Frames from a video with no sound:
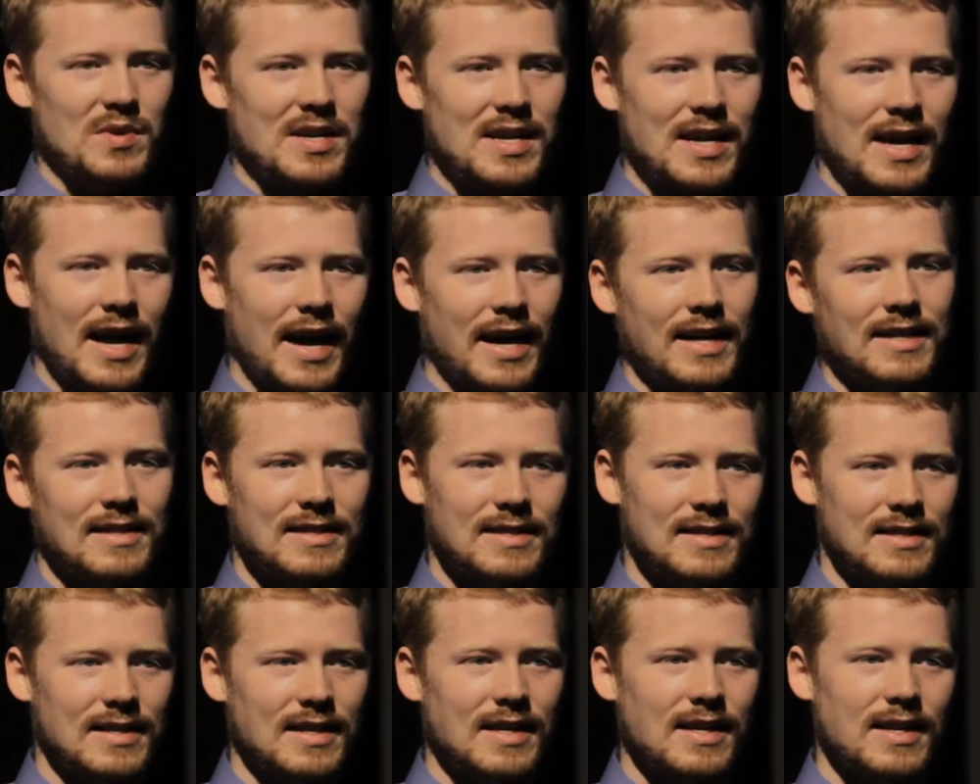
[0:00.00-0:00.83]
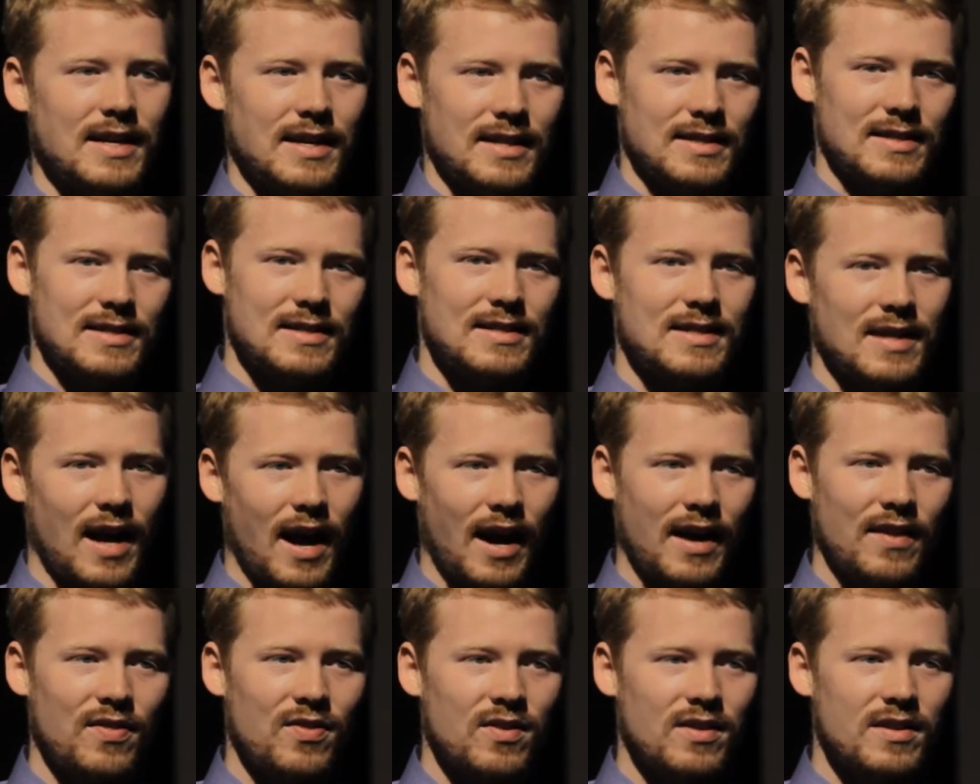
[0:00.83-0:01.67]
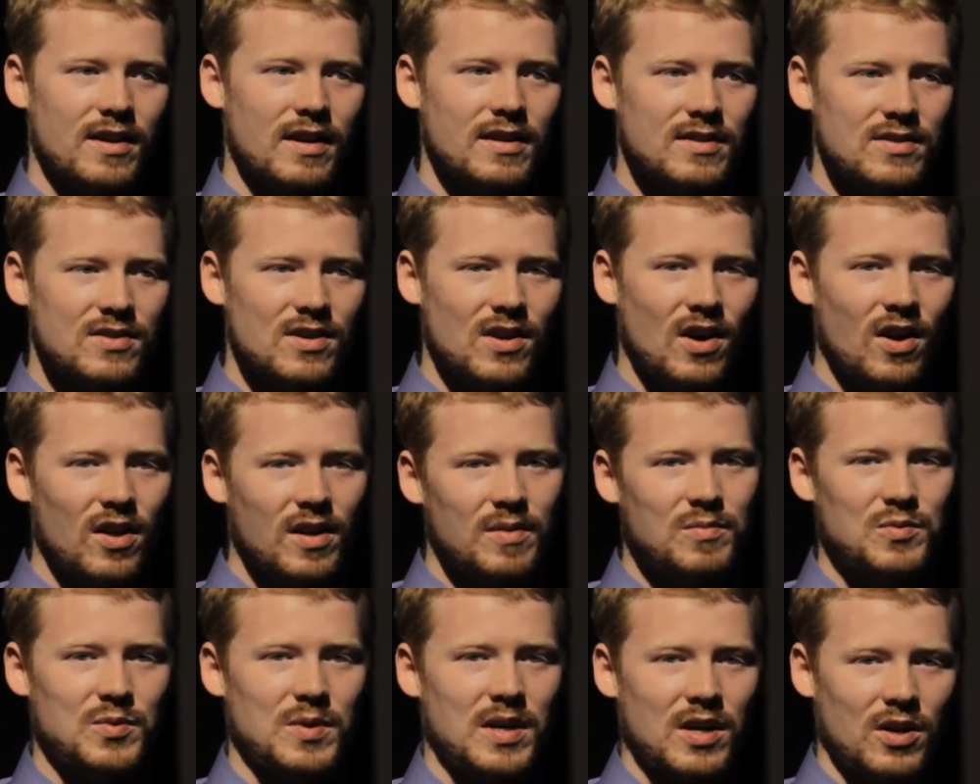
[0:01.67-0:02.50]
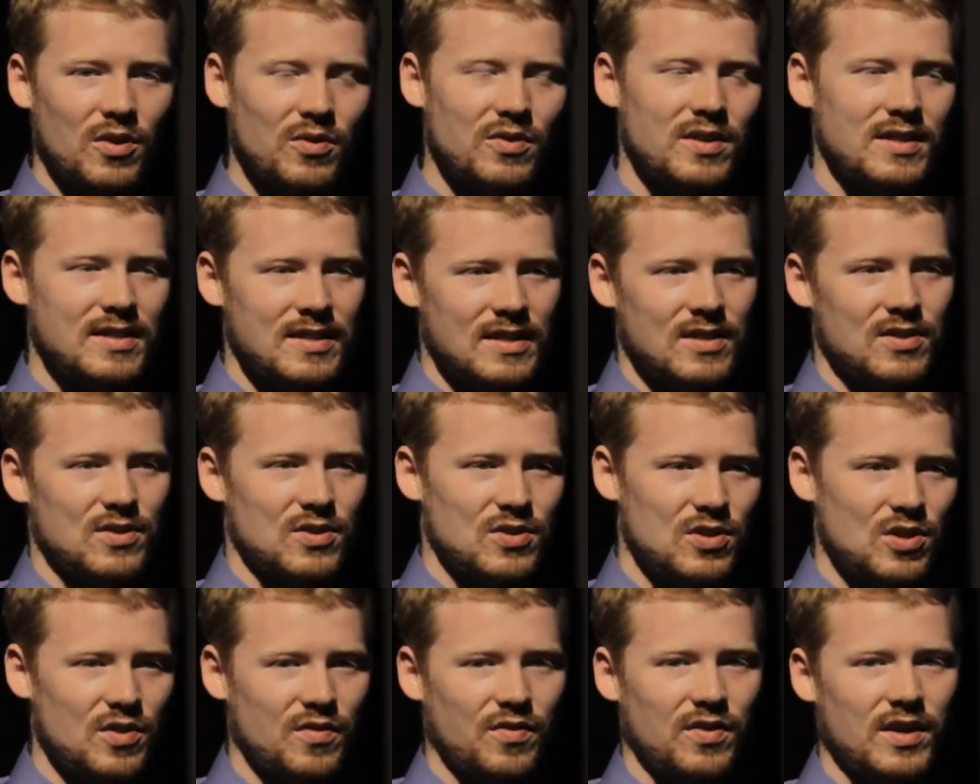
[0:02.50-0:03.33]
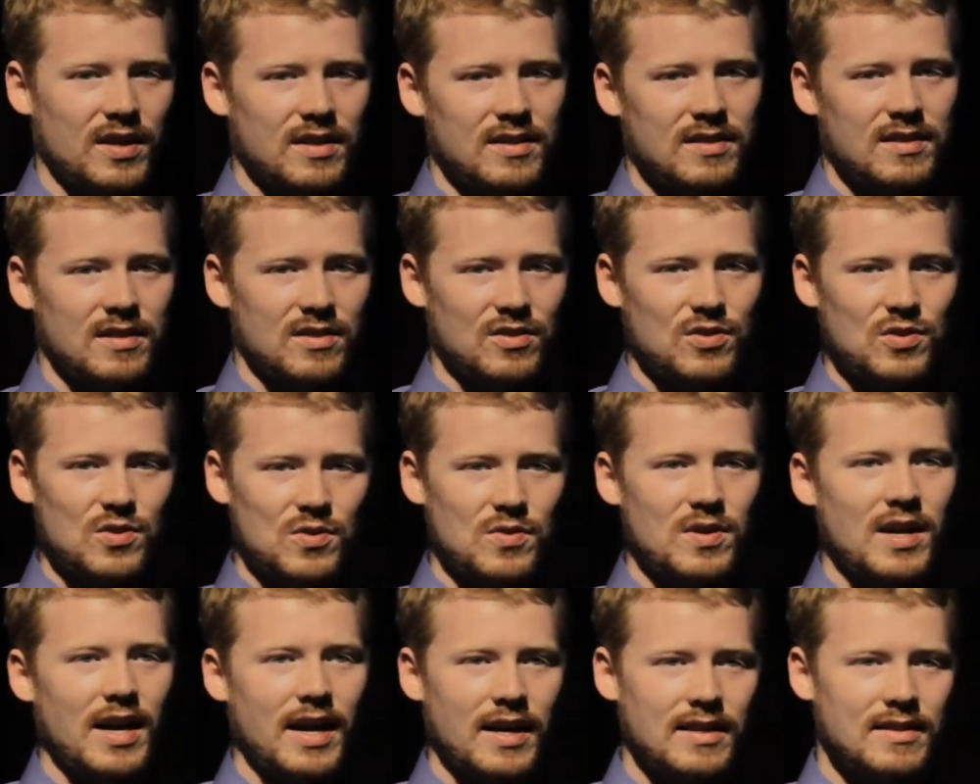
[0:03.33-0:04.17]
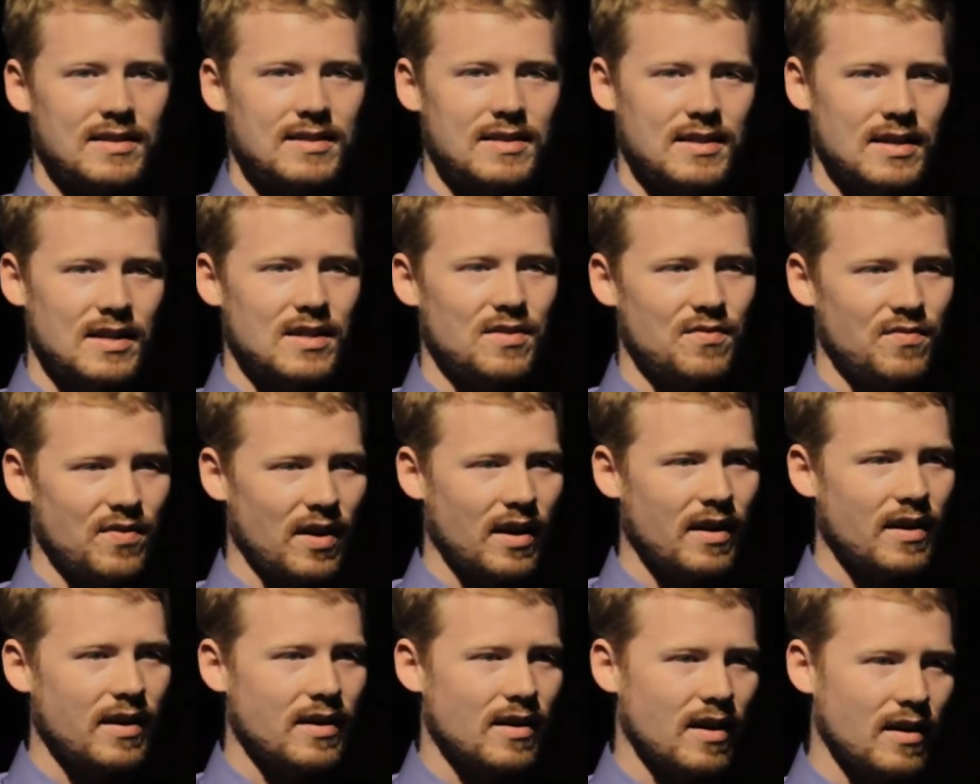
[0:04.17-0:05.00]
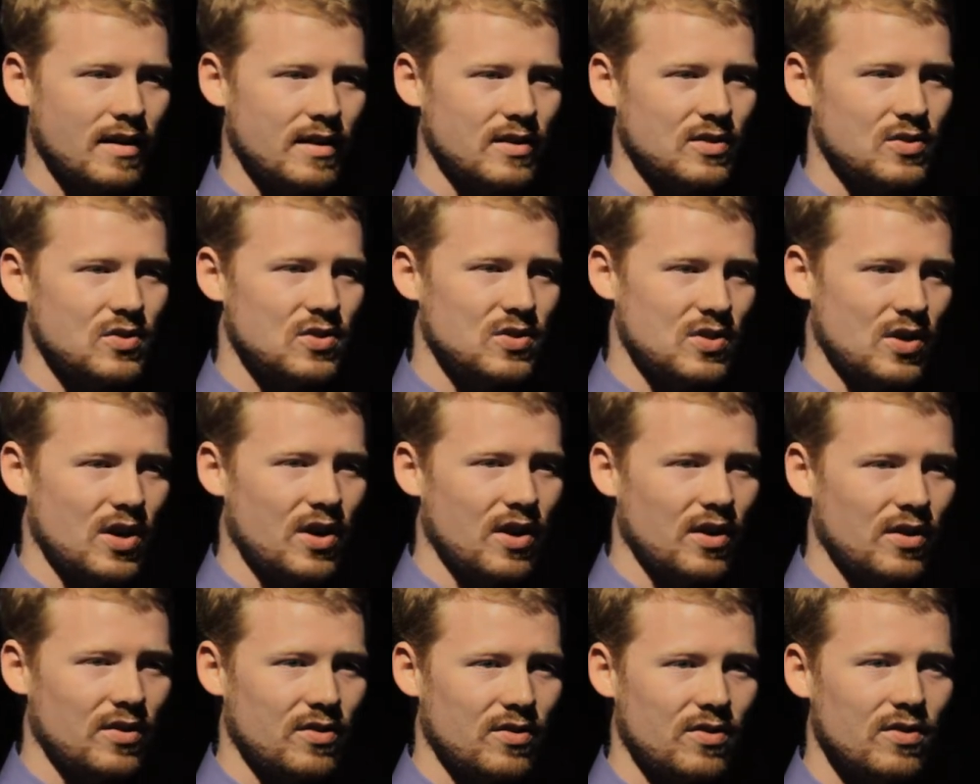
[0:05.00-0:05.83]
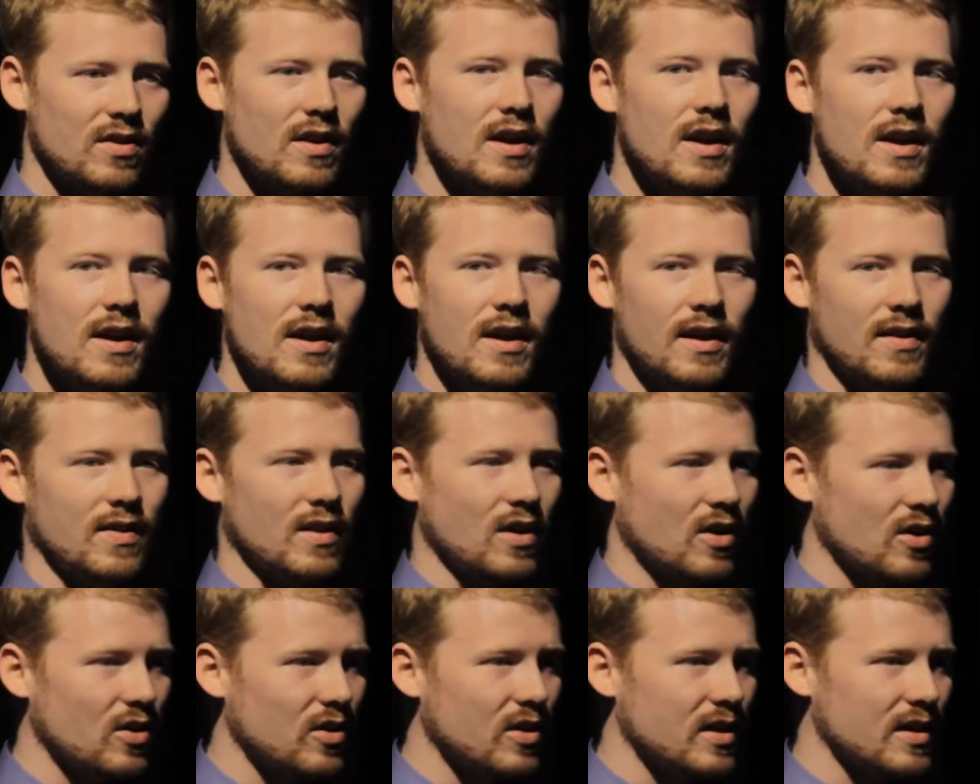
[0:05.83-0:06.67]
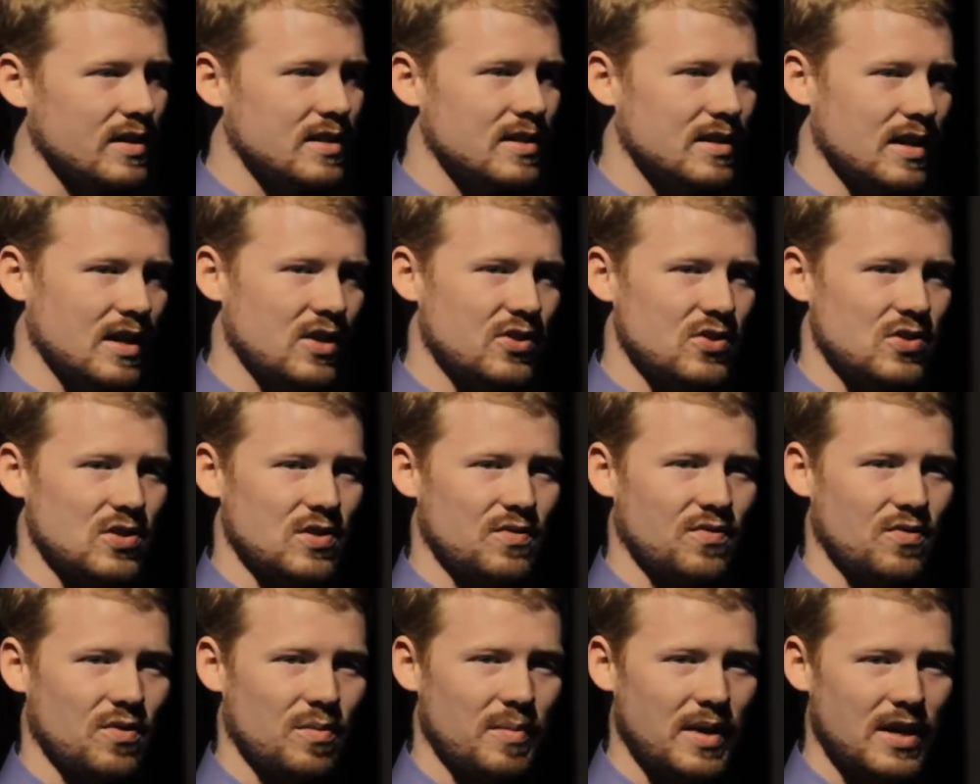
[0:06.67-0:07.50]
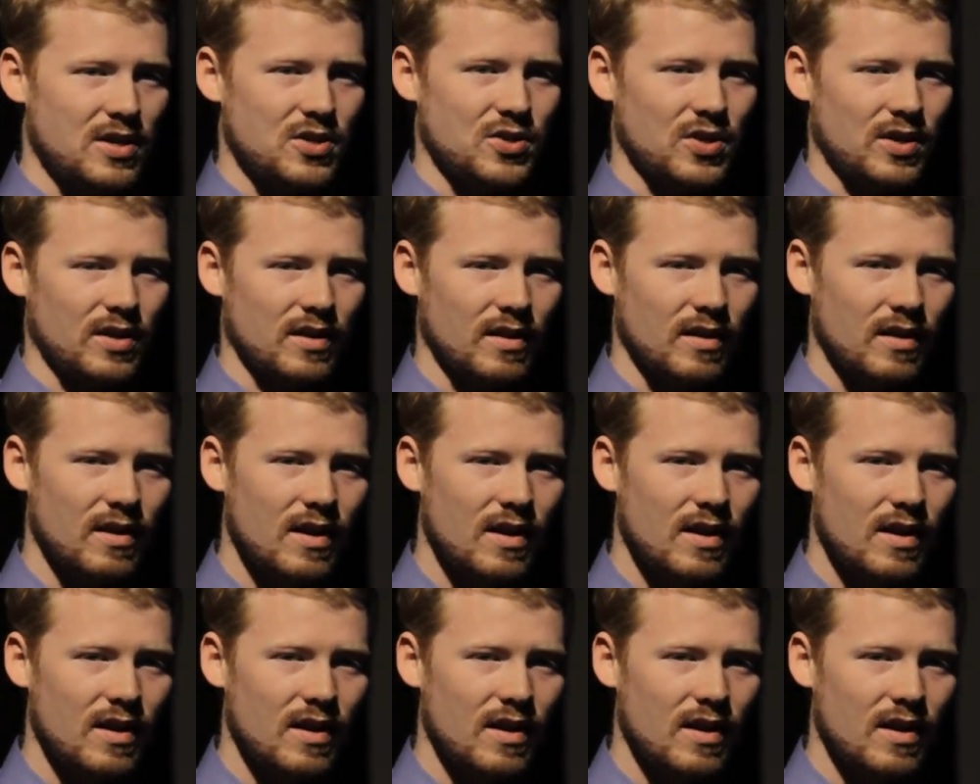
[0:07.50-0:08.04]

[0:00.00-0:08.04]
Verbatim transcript: we can't see inside the dust columns, we can only see the surface, and so you can't see the very youngest stars in the earliest stages of formation.